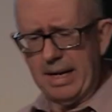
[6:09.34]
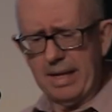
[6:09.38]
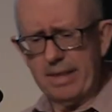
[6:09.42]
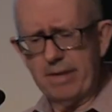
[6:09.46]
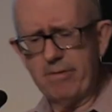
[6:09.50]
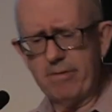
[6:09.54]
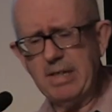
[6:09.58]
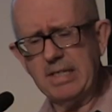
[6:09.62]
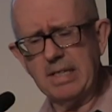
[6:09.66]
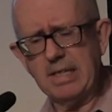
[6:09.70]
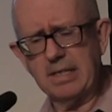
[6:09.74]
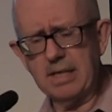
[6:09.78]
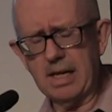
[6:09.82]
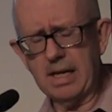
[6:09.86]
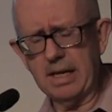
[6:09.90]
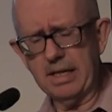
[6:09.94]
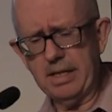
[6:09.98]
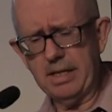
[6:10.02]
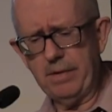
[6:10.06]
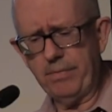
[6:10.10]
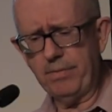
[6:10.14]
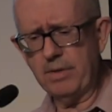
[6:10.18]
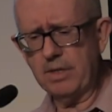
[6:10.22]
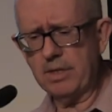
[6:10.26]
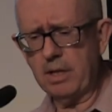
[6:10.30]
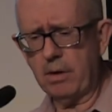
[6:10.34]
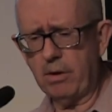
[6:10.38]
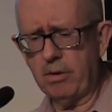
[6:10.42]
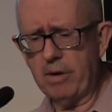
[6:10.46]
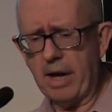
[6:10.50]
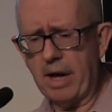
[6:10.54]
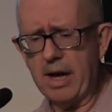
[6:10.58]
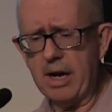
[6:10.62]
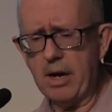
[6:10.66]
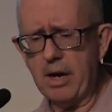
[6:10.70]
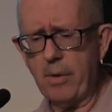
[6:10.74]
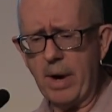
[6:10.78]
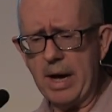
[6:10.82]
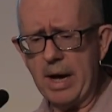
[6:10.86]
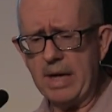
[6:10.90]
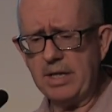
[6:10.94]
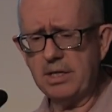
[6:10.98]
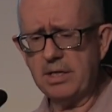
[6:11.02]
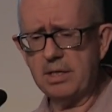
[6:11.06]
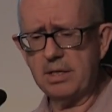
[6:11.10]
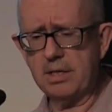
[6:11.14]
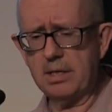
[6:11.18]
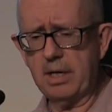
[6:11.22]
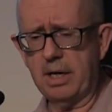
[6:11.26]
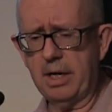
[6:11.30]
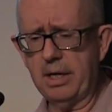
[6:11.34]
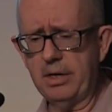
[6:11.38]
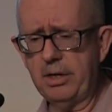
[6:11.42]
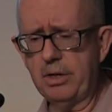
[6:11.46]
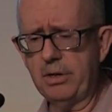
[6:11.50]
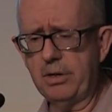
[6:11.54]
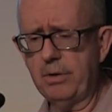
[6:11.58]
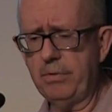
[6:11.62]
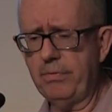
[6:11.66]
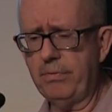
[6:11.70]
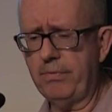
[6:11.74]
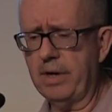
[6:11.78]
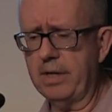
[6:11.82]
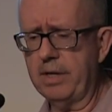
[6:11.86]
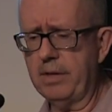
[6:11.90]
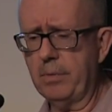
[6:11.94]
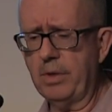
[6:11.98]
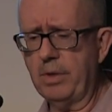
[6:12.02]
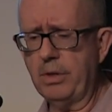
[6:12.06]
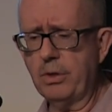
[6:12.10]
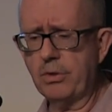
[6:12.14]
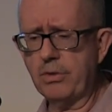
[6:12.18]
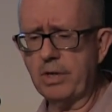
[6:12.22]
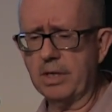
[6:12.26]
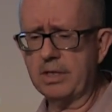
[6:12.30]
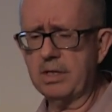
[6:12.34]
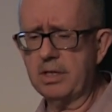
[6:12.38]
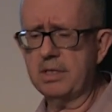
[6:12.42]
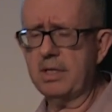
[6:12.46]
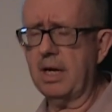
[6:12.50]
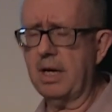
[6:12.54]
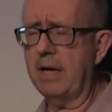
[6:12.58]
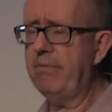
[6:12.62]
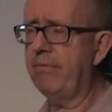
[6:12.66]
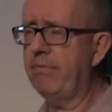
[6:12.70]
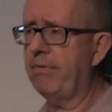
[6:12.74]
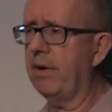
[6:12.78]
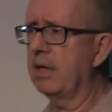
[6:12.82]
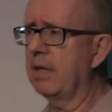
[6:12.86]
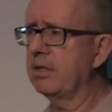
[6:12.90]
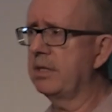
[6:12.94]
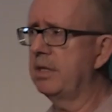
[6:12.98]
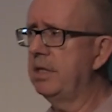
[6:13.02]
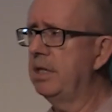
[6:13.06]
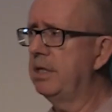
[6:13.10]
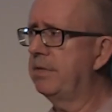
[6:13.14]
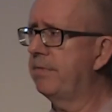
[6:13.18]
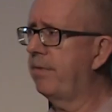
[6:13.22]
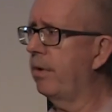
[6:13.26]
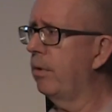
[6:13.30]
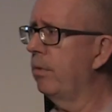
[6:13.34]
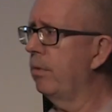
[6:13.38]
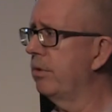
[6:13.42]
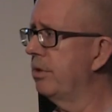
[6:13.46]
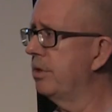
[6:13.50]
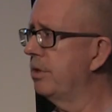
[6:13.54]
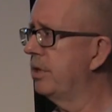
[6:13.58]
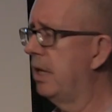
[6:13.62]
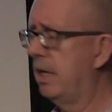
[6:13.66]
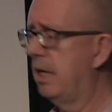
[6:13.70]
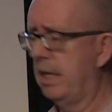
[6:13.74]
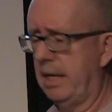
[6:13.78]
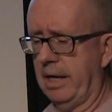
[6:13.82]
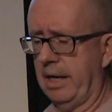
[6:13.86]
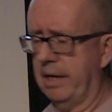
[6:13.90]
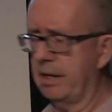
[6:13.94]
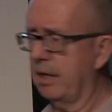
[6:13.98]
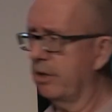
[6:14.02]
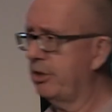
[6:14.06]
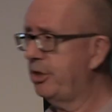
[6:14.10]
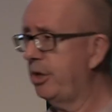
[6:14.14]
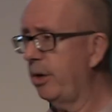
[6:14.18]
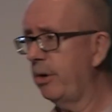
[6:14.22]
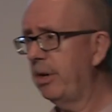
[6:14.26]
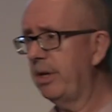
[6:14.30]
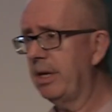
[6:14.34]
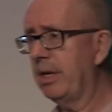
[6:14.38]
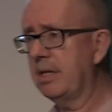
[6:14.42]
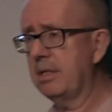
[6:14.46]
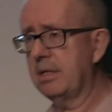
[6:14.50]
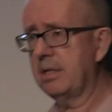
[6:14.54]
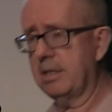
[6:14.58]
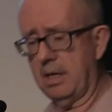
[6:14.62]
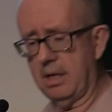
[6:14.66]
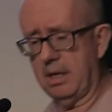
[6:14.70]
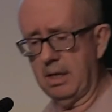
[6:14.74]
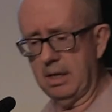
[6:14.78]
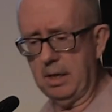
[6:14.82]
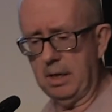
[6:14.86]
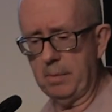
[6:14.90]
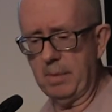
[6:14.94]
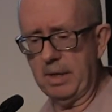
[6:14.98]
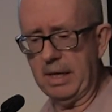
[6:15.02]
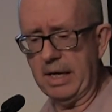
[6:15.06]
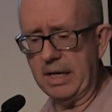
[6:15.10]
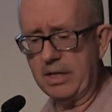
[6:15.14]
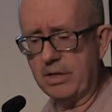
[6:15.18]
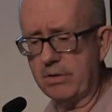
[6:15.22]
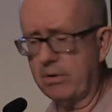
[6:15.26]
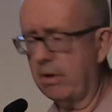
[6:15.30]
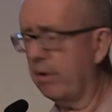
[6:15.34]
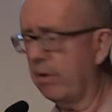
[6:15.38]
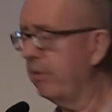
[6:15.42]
There is a slight difference though. On iOS, you do find that when you try to save files in these folders, and I'll show you this a little bit later